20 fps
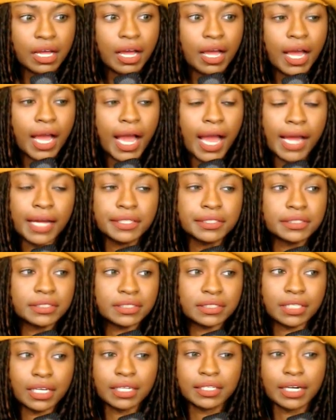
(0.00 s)
I just
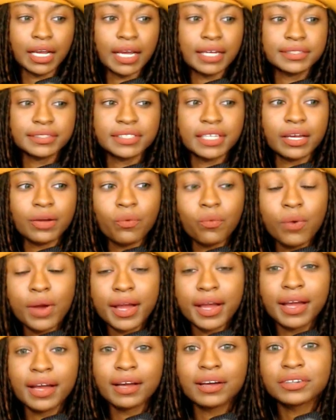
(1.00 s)
thought, I was like,
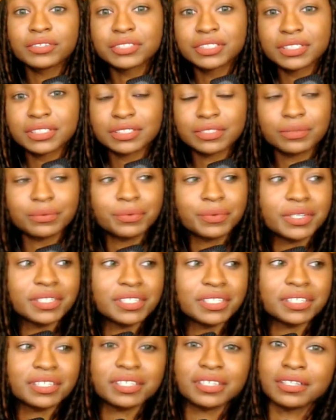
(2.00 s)
wow, she's a
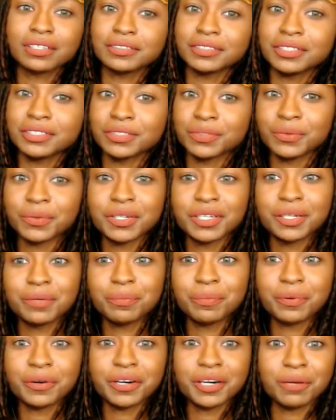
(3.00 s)
really, she's a really
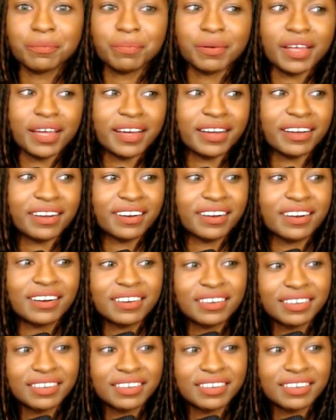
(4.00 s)
pretty black girl.